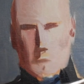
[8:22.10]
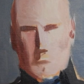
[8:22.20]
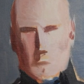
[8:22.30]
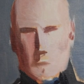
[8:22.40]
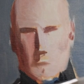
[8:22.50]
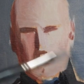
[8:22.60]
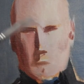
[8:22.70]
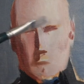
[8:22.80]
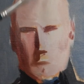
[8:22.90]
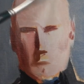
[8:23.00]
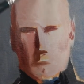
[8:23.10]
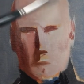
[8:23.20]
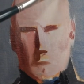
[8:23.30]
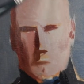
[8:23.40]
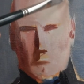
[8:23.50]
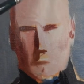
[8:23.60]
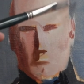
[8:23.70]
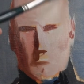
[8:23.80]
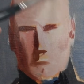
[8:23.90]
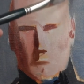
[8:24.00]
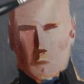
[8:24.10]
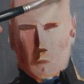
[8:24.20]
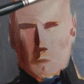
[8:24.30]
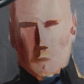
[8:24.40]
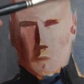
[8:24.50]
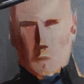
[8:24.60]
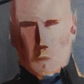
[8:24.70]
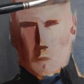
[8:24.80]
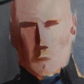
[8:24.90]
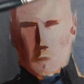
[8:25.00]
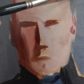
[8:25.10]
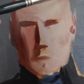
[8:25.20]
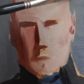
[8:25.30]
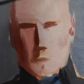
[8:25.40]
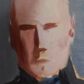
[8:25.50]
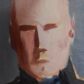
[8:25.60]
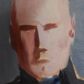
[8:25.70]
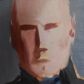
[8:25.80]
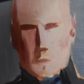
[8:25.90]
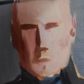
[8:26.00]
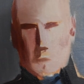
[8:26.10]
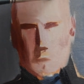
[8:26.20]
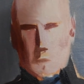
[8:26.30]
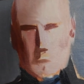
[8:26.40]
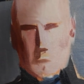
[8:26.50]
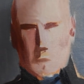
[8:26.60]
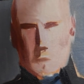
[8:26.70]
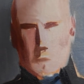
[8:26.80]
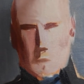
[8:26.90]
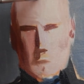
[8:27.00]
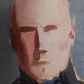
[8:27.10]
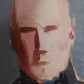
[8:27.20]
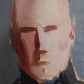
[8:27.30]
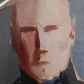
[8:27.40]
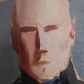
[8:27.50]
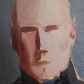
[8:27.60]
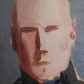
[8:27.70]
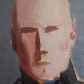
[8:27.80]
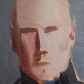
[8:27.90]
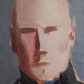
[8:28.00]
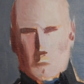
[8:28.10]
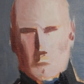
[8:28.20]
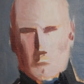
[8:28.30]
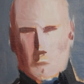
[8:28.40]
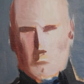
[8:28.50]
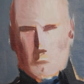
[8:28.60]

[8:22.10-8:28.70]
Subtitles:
No one is speaking in this clip.